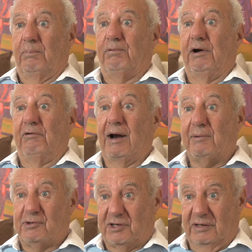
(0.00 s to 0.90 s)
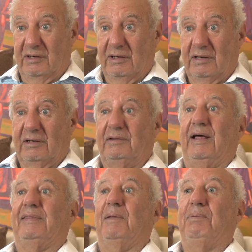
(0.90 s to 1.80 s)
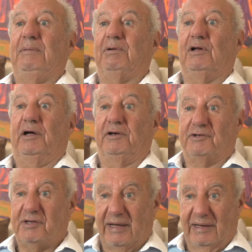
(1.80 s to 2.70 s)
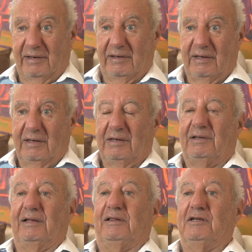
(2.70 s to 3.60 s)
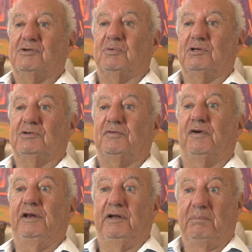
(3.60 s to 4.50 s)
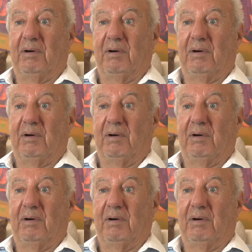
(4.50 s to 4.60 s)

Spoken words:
prerequisite that the people understand that this was funded